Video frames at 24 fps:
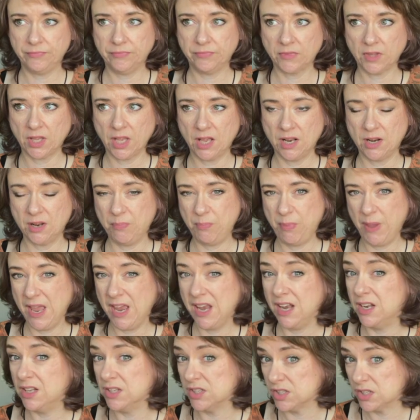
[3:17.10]
kind of
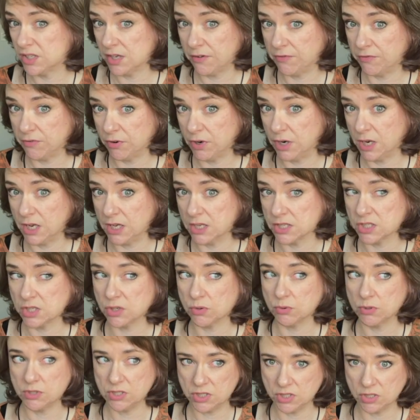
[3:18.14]
pain and suffering as a
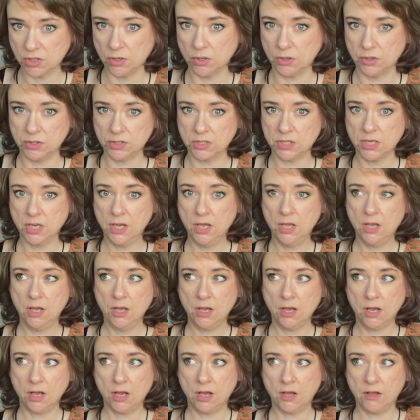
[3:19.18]
result
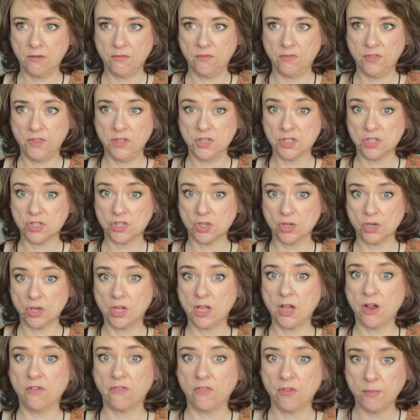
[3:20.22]
of this
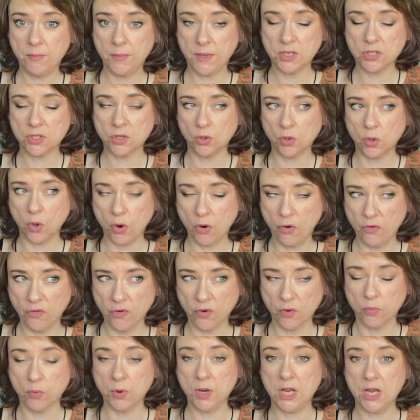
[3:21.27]
governmental
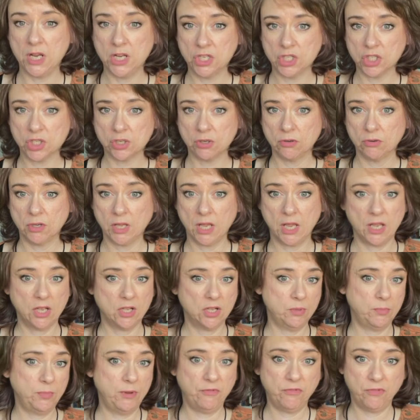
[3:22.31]
overreach. Okay, it could
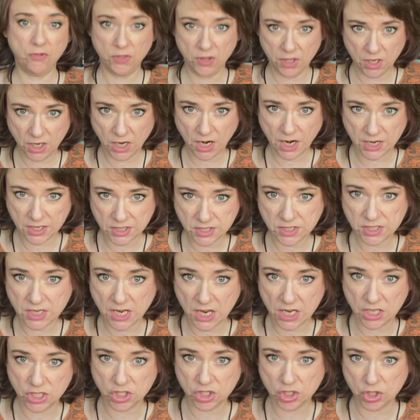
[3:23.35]
be for the United
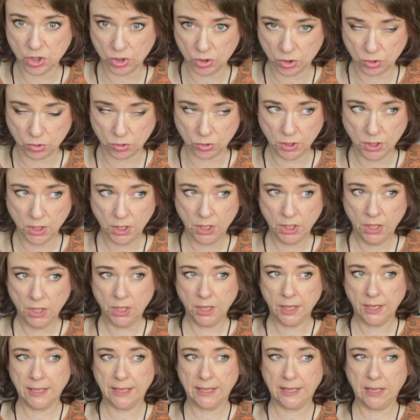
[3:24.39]
States too.
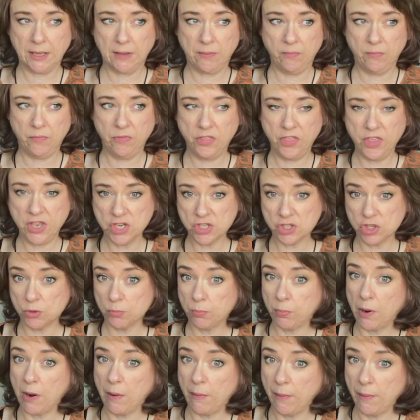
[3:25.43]
Um, things are
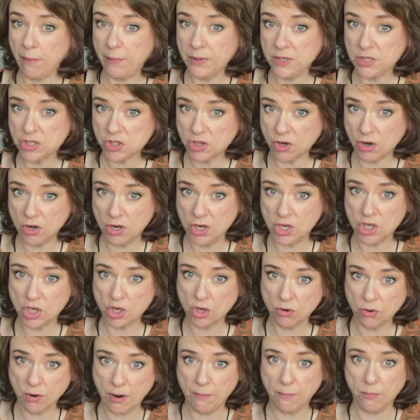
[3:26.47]
probably starting to
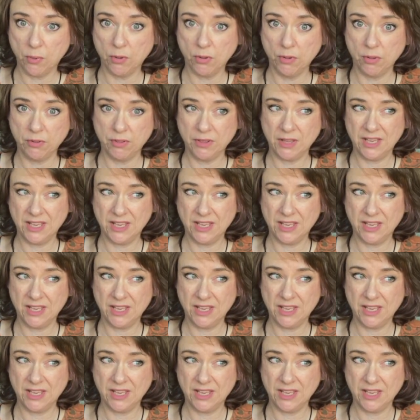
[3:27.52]
crumble